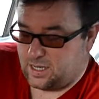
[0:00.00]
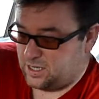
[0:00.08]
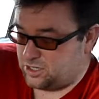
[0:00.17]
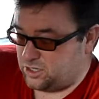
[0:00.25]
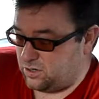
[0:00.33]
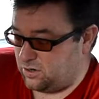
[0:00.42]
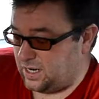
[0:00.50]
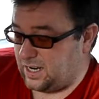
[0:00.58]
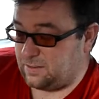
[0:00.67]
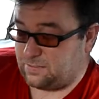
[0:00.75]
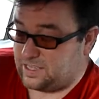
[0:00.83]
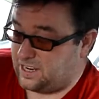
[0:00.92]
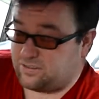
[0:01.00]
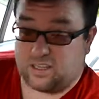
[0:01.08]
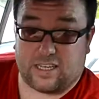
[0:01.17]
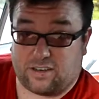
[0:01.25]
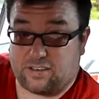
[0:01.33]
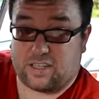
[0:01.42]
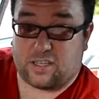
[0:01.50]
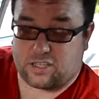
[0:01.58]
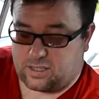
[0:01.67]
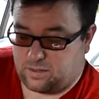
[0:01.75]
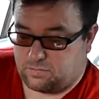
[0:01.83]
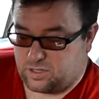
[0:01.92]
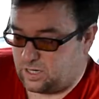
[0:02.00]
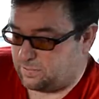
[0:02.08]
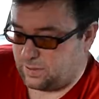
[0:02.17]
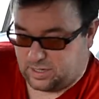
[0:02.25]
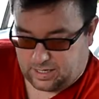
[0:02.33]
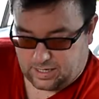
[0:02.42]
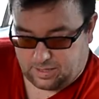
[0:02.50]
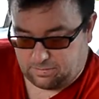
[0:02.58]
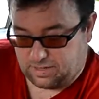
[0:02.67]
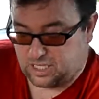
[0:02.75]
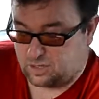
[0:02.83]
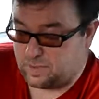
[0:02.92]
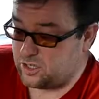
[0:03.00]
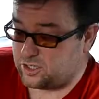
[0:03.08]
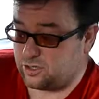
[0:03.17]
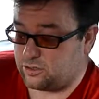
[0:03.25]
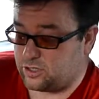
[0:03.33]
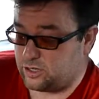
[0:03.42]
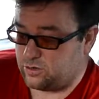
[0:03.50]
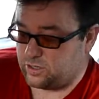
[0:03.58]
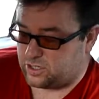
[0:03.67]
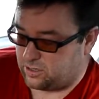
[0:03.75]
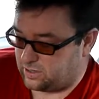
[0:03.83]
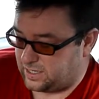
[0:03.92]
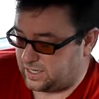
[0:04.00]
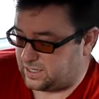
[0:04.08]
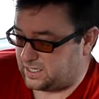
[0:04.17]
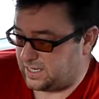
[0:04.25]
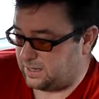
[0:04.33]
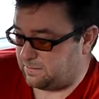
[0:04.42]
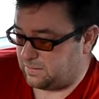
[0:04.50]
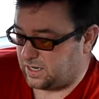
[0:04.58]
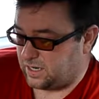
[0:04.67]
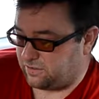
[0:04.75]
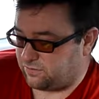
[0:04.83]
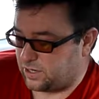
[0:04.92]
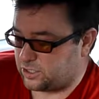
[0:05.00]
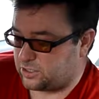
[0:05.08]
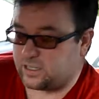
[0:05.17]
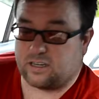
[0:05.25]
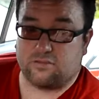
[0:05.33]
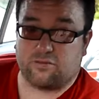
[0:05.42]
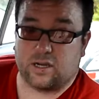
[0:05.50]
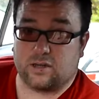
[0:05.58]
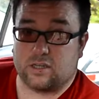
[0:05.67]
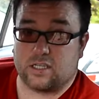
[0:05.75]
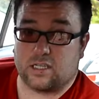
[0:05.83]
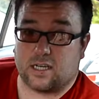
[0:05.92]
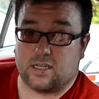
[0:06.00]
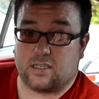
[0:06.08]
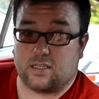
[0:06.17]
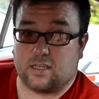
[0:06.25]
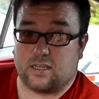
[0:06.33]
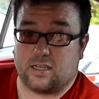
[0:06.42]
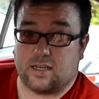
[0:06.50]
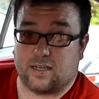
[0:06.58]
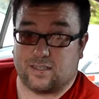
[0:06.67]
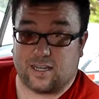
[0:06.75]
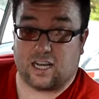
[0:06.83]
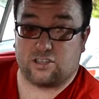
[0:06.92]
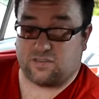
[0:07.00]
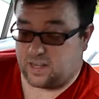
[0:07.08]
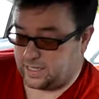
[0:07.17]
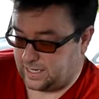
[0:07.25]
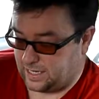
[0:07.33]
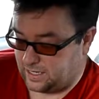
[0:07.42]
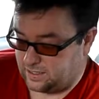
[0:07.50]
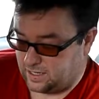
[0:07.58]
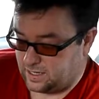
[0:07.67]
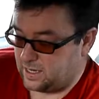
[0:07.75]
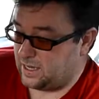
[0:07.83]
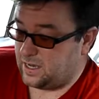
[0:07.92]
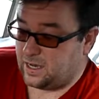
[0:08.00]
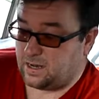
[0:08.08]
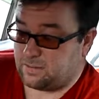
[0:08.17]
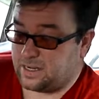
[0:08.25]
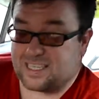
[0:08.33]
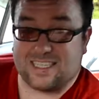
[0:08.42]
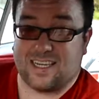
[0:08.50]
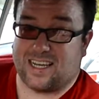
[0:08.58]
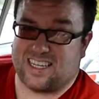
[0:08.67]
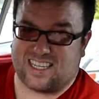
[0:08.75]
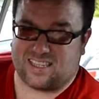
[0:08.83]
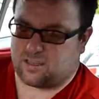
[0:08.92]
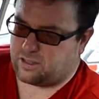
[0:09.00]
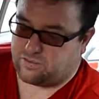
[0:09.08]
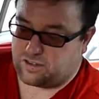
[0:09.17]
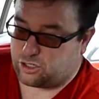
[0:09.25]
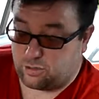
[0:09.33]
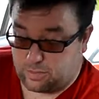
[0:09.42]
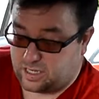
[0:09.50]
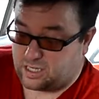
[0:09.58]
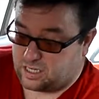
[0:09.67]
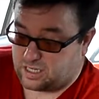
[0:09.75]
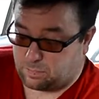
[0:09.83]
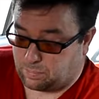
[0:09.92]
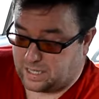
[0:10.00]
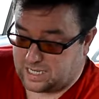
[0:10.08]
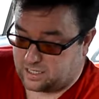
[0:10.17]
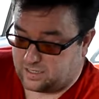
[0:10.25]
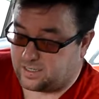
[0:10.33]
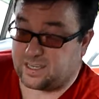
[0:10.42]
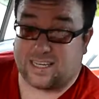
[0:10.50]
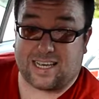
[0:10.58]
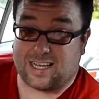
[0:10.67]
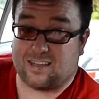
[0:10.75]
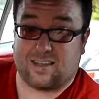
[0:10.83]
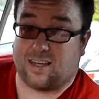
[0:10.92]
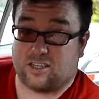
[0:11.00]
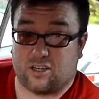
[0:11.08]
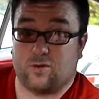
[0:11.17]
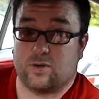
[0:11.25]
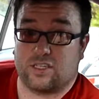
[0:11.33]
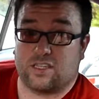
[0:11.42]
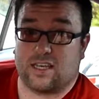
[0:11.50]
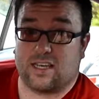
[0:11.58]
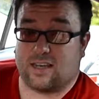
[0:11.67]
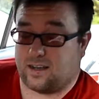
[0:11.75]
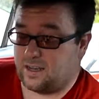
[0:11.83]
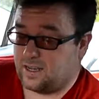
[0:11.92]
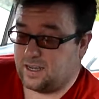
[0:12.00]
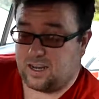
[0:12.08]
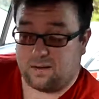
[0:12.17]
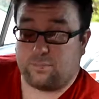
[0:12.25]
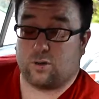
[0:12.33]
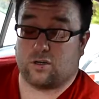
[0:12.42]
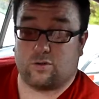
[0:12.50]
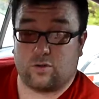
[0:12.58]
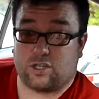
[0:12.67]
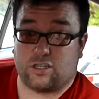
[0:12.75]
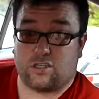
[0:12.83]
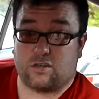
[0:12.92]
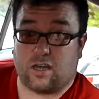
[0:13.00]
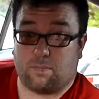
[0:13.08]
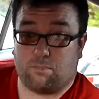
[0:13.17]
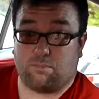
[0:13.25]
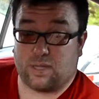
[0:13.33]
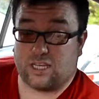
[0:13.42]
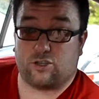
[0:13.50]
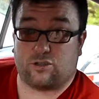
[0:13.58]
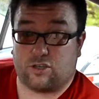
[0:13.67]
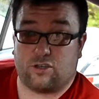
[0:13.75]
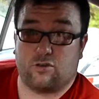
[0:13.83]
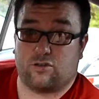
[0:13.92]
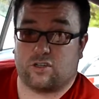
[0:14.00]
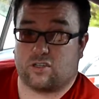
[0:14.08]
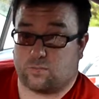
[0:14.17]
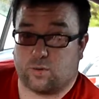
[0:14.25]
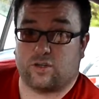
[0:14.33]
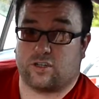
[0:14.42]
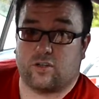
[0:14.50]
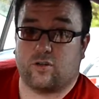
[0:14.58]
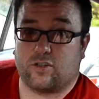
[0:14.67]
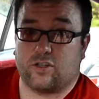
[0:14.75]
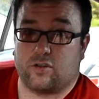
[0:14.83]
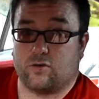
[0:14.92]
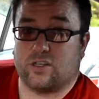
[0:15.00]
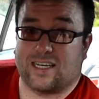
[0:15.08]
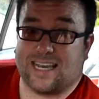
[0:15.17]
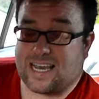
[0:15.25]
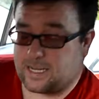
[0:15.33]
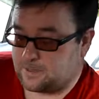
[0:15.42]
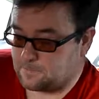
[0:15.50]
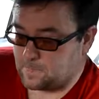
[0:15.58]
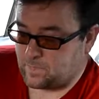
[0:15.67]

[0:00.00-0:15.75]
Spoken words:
So I'm definitely giving this a thumbs up. It smells good too. It's got that same fresh linen fragrance as the Dash Valet had. It's nice, it's artificial, but it's pleasant, and again, as I always say, a product which is a pleasure to use is a product you're going to use again.